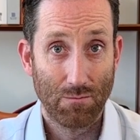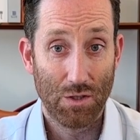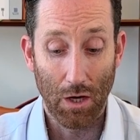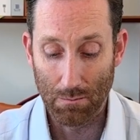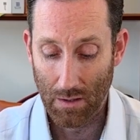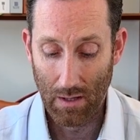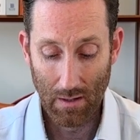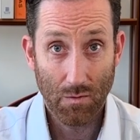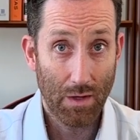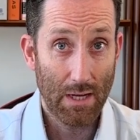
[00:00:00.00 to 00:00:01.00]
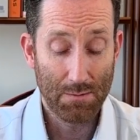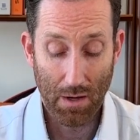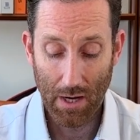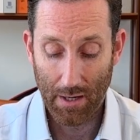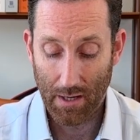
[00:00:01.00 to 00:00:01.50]
So that's
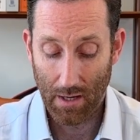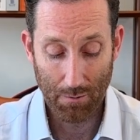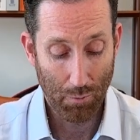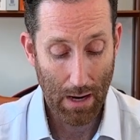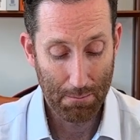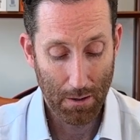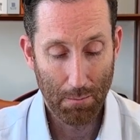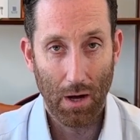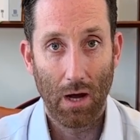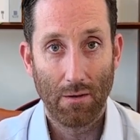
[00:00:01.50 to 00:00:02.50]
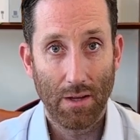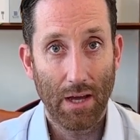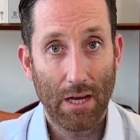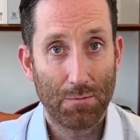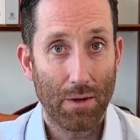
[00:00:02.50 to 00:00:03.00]
my kind of wrap up on
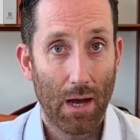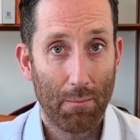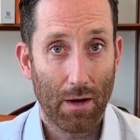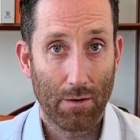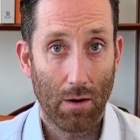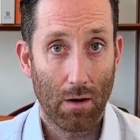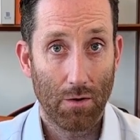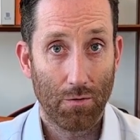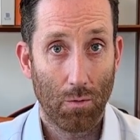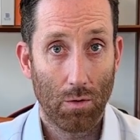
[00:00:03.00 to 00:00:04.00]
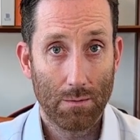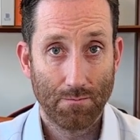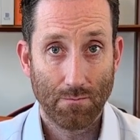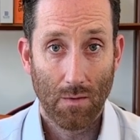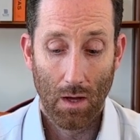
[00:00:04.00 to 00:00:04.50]
the HPI Micro RS4.
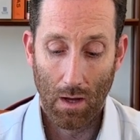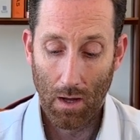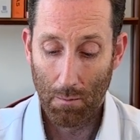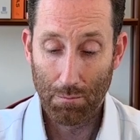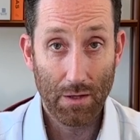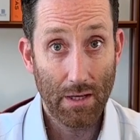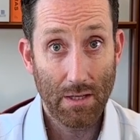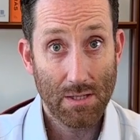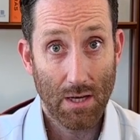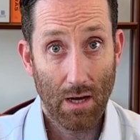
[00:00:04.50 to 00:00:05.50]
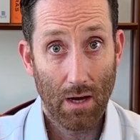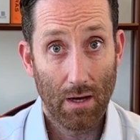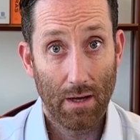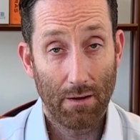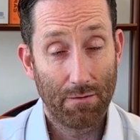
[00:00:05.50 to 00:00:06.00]
Please,
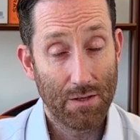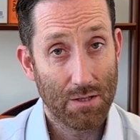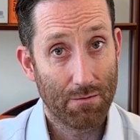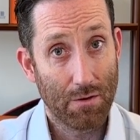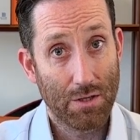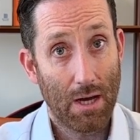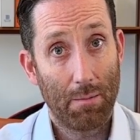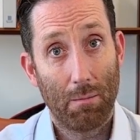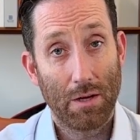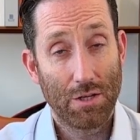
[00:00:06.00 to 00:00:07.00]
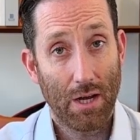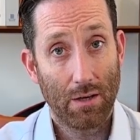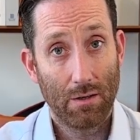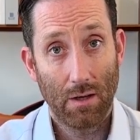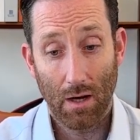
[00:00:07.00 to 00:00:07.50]
if this is the first time on my
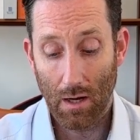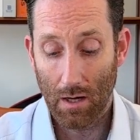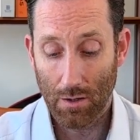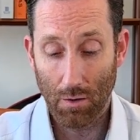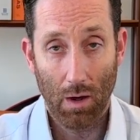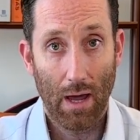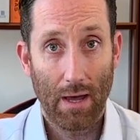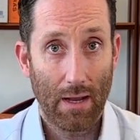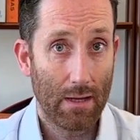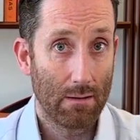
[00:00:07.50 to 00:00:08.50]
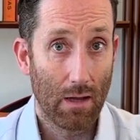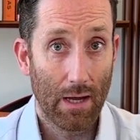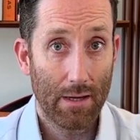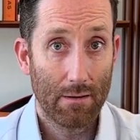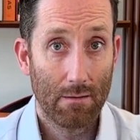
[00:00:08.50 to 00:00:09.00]
channel, go ahead and like,